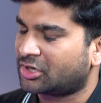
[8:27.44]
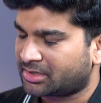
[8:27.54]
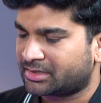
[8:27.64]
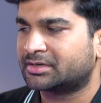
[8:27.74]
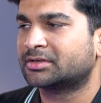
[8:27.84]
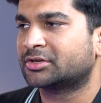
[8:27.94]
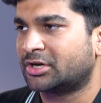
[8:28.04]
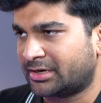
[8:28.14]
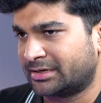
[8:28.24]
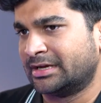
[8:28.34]
Got it.
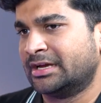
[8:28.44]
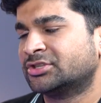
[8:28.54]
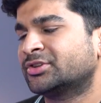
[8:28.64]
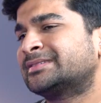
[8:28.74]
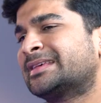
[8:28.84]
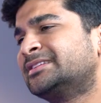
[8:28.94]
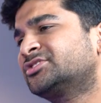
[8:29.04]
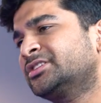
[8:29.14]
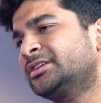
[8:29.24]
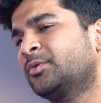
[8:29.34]
So
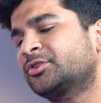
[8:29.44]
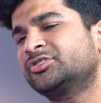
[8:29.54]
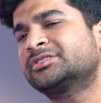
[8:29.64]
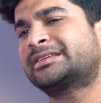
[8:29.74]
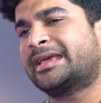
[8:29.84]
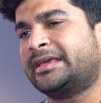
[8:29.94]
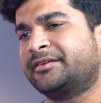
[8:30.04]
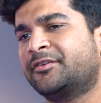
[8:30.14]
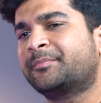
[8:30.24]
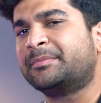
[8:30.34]
essentially what you're
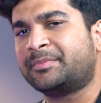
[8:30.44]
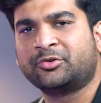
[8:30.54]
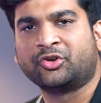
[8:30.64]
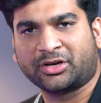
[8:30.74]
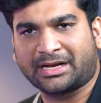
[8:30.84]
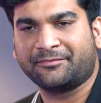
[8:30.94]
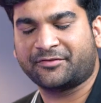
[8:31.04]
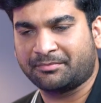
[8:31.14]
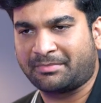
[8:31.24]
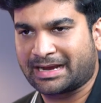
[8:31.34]
saying, for people who don't come
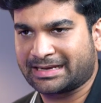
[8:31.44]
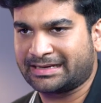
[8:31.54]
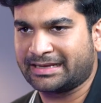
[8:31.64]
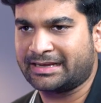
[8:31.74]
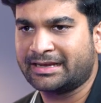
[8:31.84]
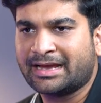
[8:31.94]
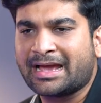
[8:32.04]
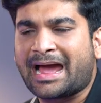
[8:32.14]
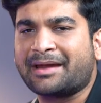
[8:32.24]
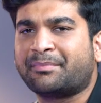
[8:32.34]
from marketing
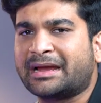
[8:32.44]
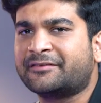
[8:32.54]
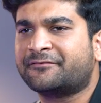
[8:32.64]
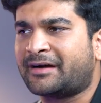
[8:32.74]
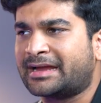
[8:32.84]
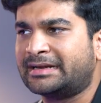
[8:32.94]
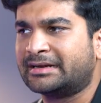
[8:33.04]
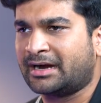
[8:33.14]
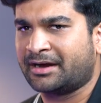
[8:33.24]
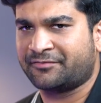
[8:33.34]
and might
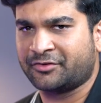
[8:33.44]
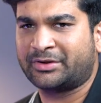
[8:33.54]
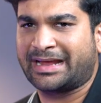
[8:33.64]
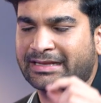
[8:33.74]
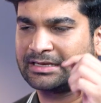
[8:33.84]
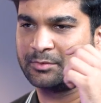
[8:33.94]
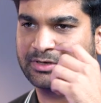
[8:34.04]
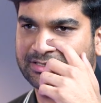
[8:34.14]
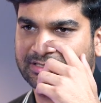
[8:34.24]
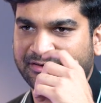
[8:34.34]
find a few technical
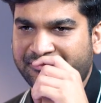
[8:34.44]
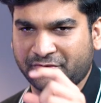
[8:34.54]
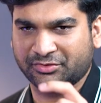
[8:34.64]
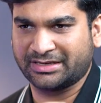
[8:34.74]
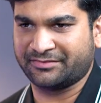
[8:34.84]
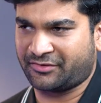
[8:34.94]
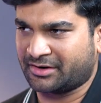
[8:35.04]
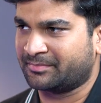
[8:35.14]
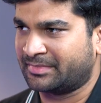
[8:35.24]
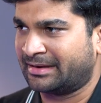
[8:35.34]
words confusing
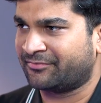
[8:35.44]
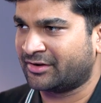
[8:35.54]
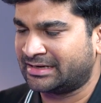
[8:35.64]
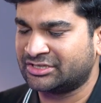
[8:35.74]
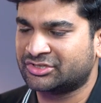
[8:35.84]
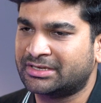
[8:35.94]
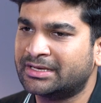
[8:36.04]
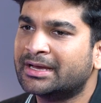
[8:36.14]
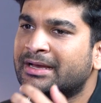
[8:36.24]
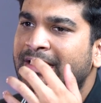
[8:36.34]
for
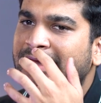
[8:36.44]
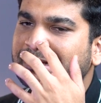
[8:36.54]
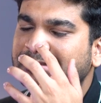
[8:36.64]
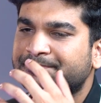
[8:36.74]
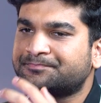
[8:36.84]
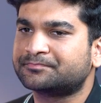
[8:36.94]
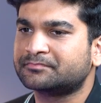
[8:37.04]
initially, is